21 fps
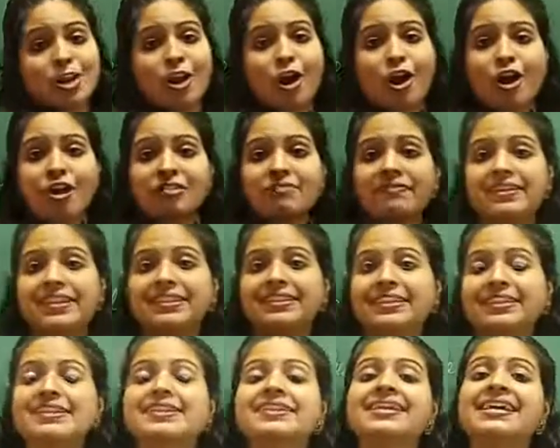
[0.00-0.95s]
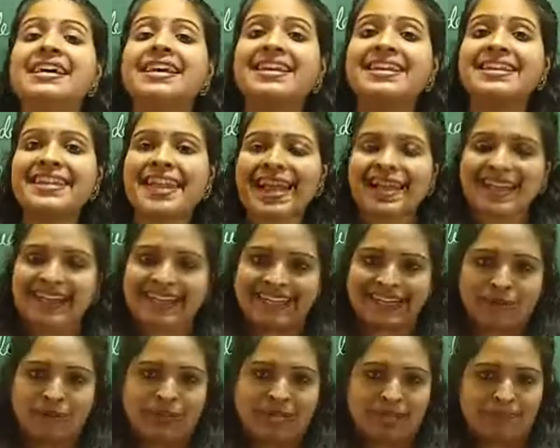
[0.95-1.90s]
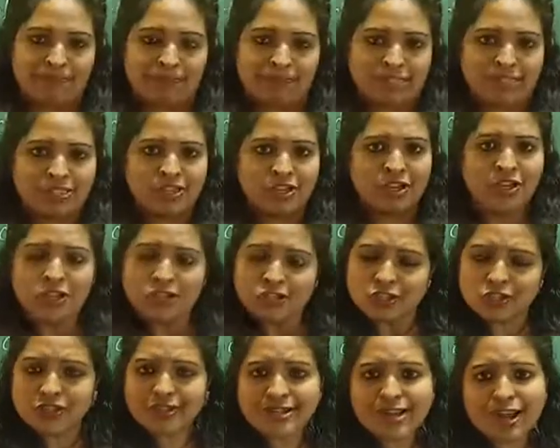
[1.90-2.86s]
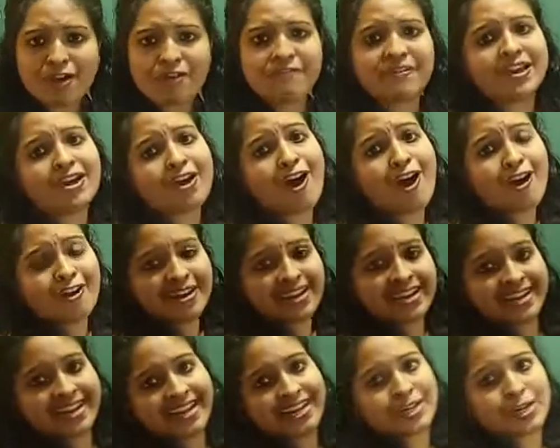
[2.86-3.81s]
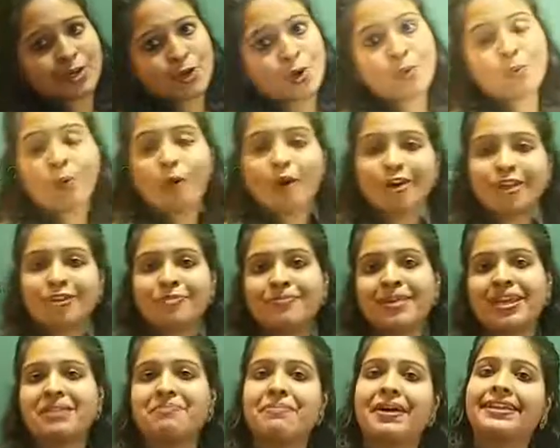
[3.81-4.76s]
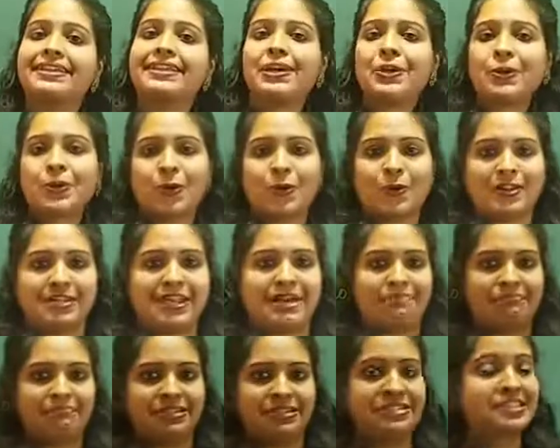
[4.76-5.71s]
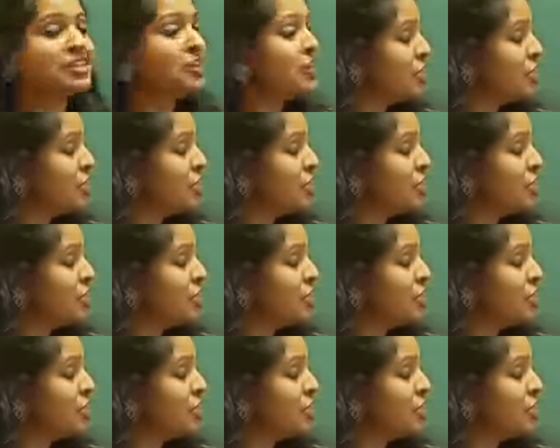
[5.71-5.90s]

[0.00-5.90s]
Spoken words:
Along with the negative numbers. So now we already know what you mean by the whole numbers.